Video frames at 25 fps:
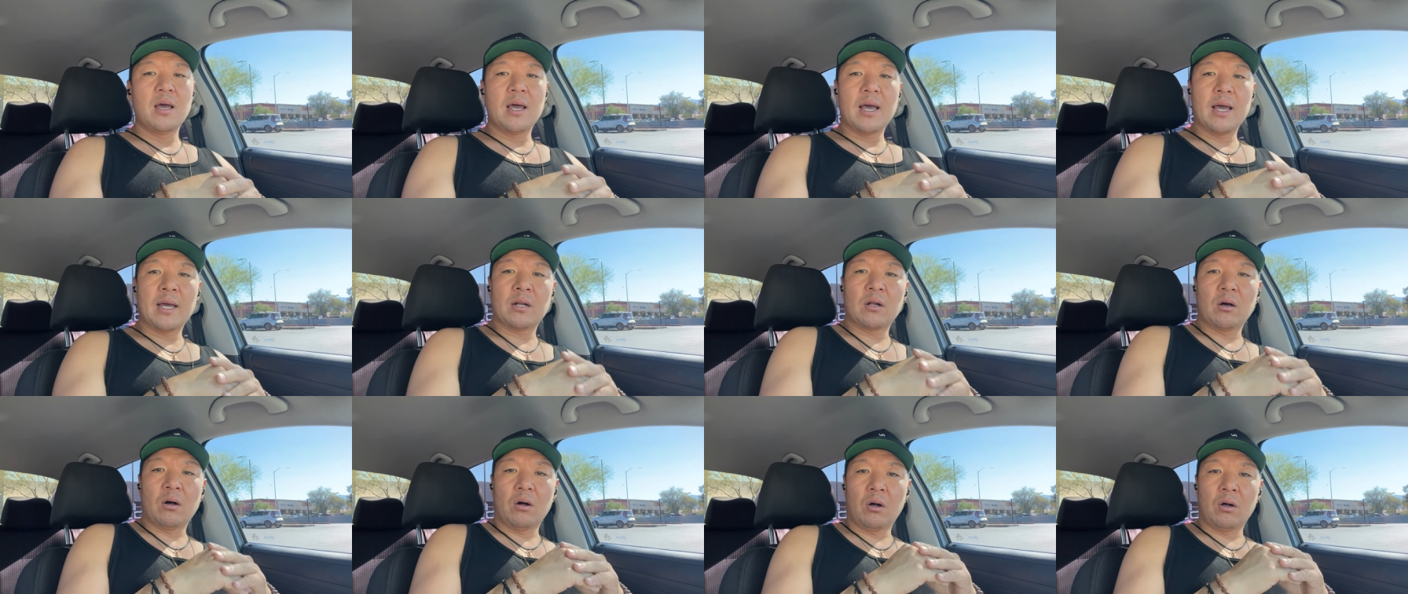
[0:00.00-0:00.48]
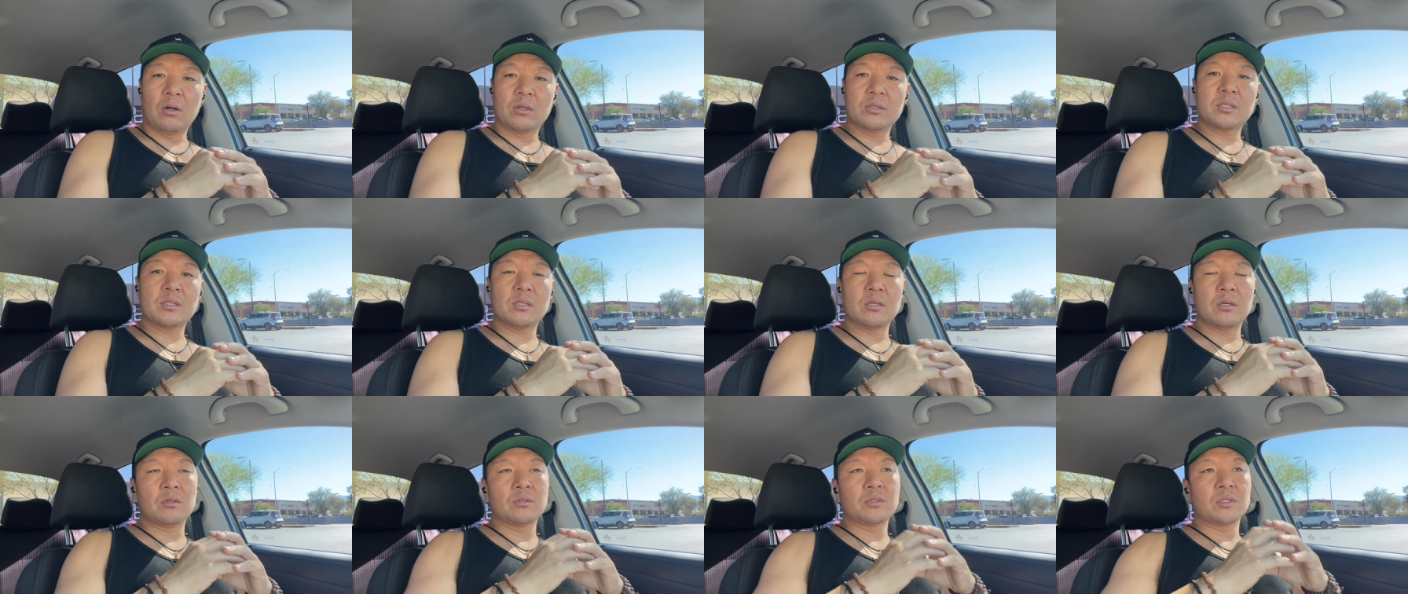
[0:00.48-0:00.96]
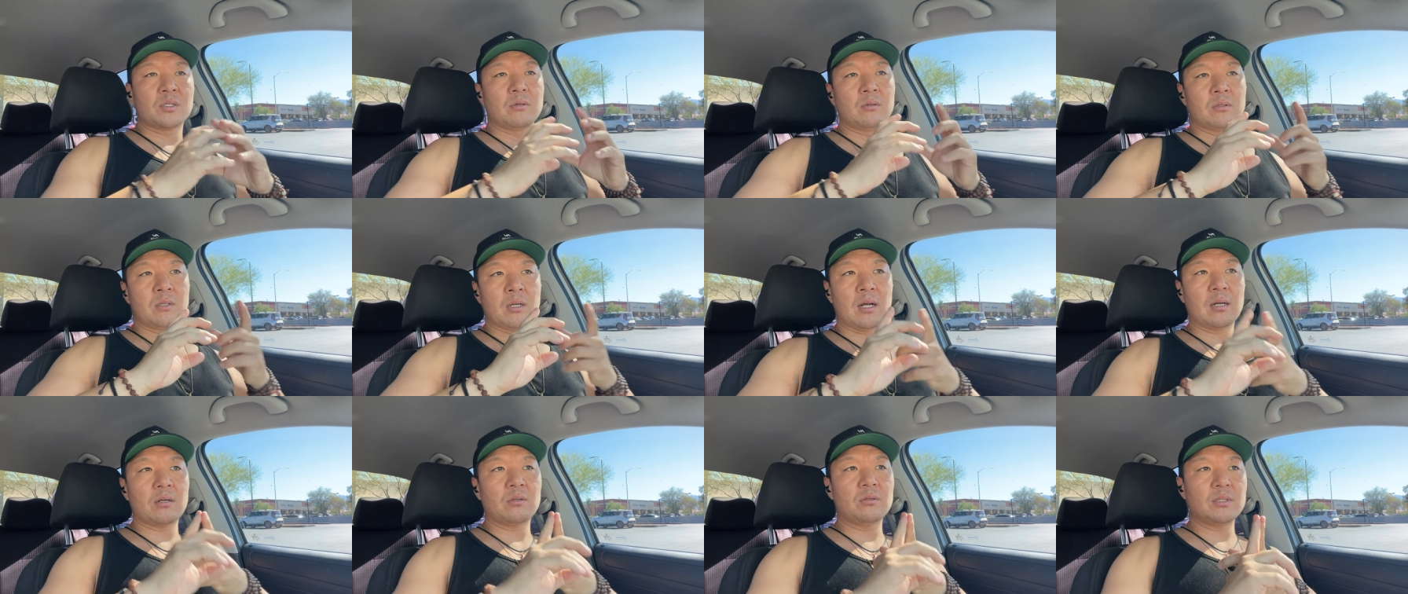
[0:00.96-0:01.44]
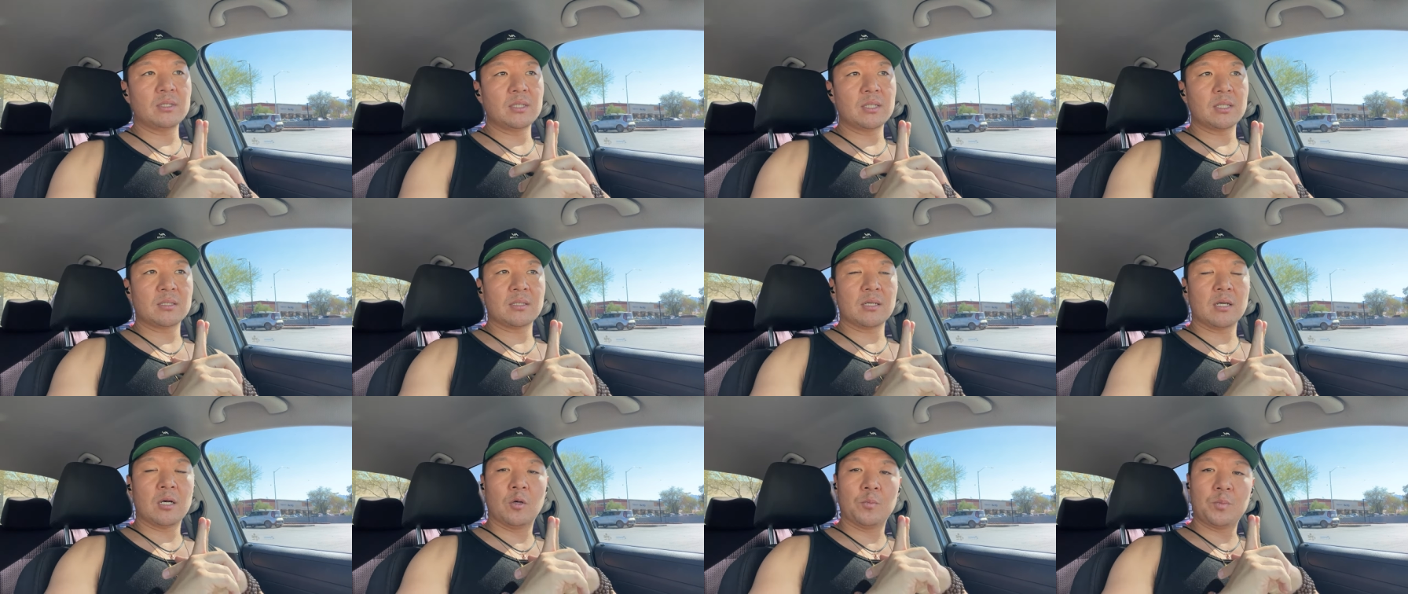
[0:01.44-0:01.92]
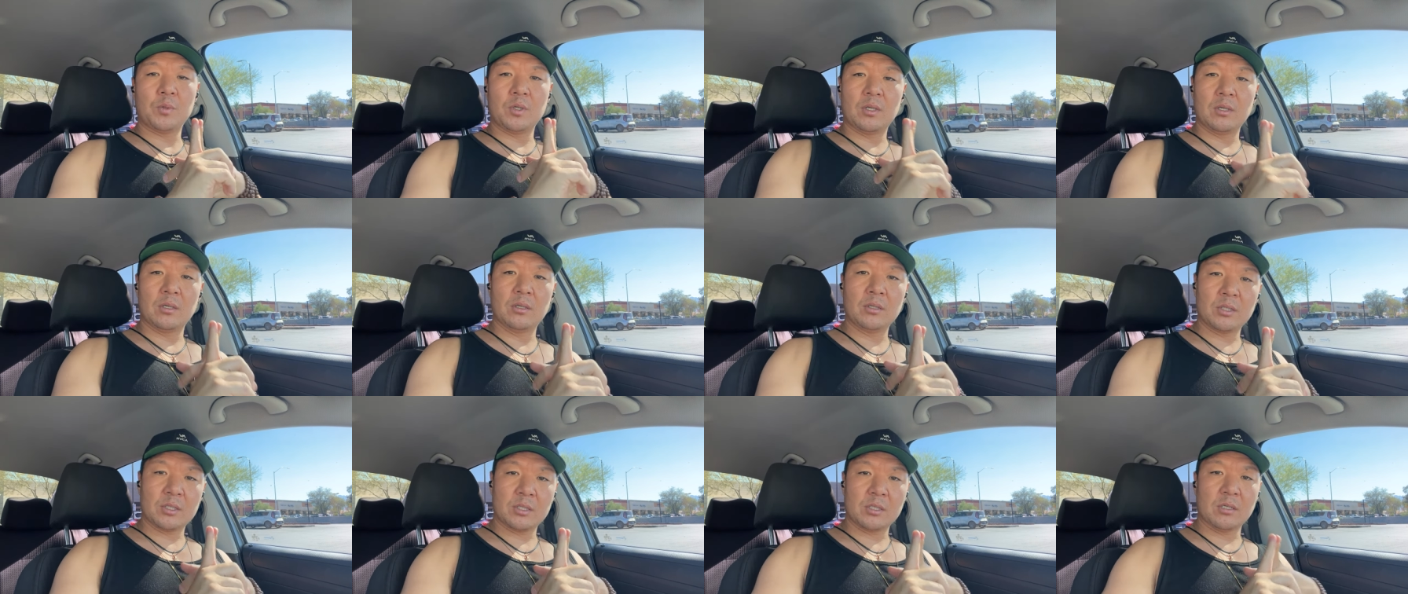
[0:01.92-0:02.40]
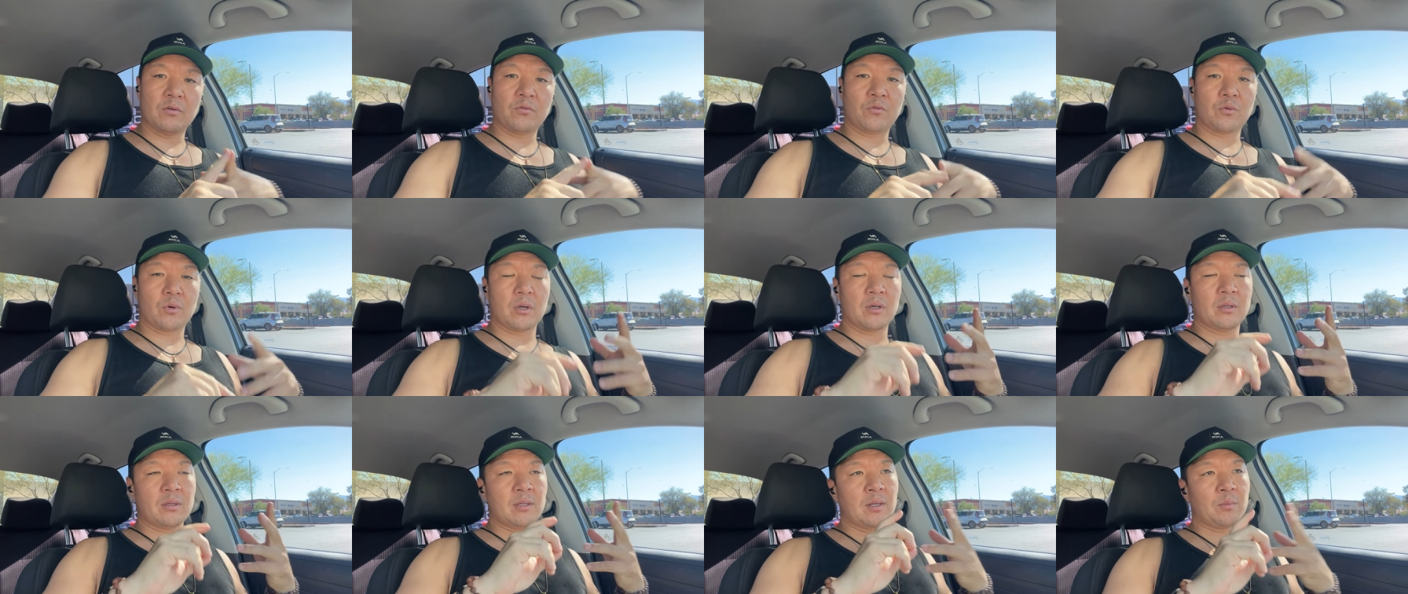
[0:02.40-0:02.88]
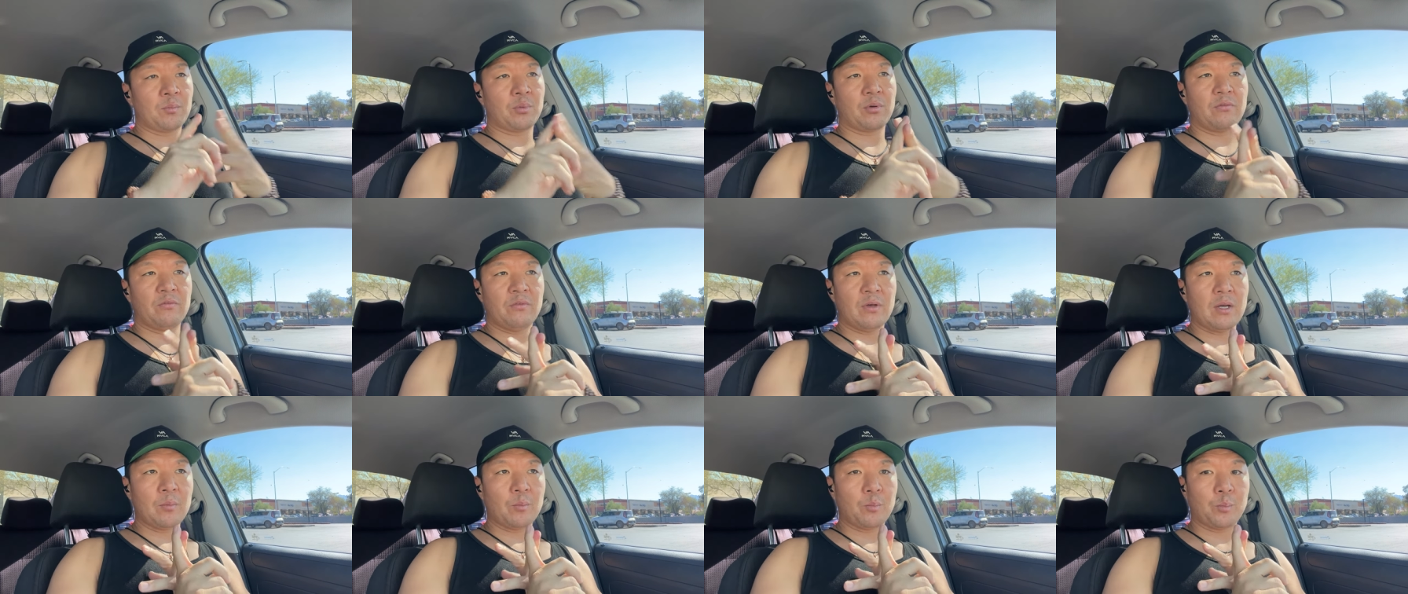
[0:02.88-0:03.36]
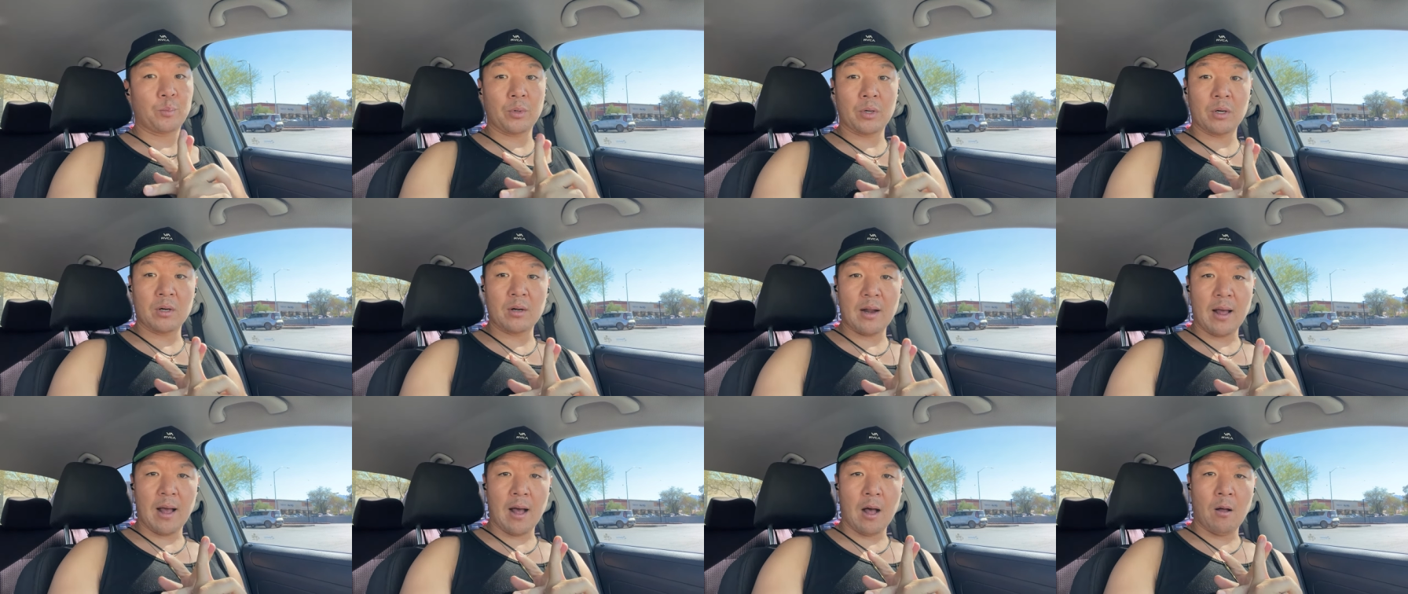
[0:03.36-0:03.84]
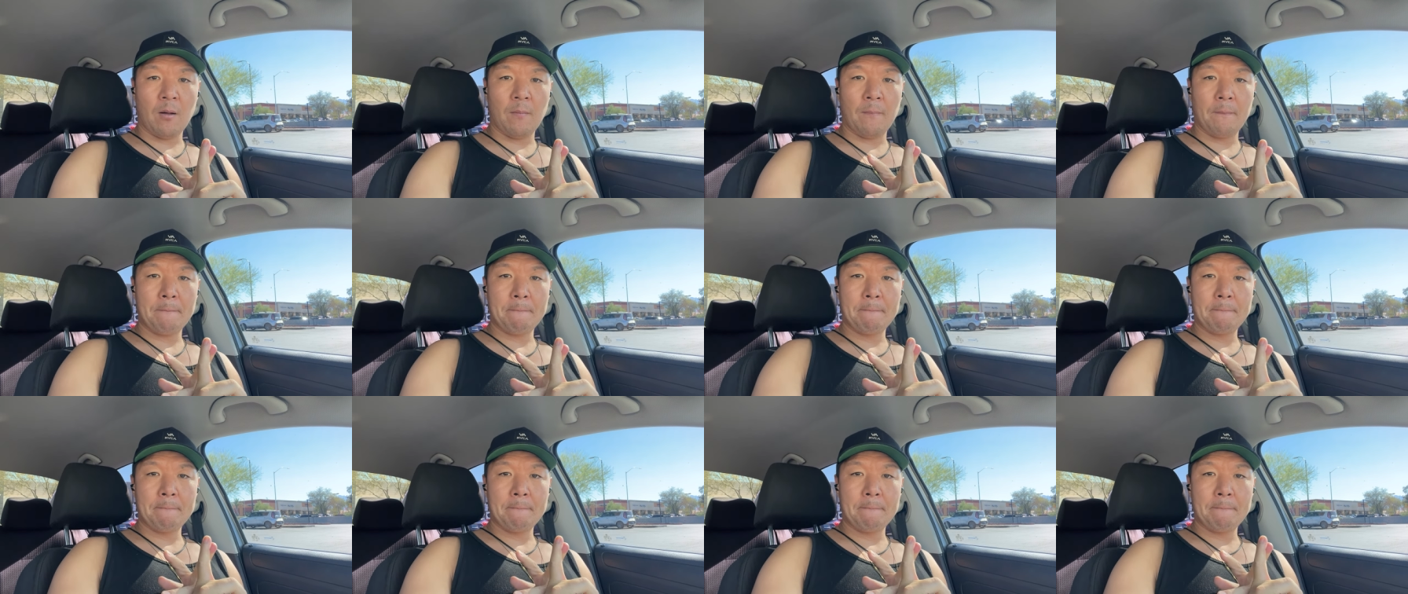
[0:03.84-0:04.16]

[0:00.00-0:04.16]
And also, so not only does it help you heal your self worth and prevent burnout,